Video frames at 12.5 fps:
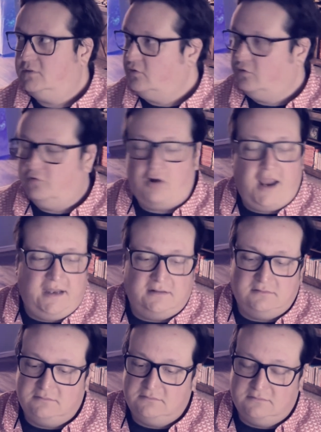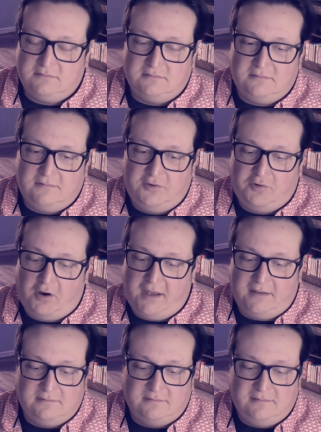Great.
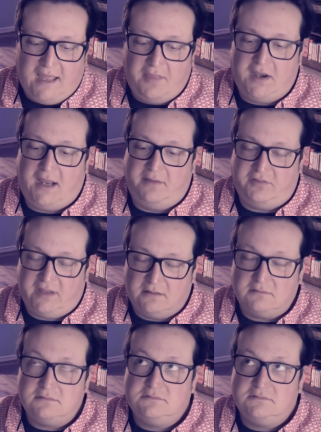Now the knife's out.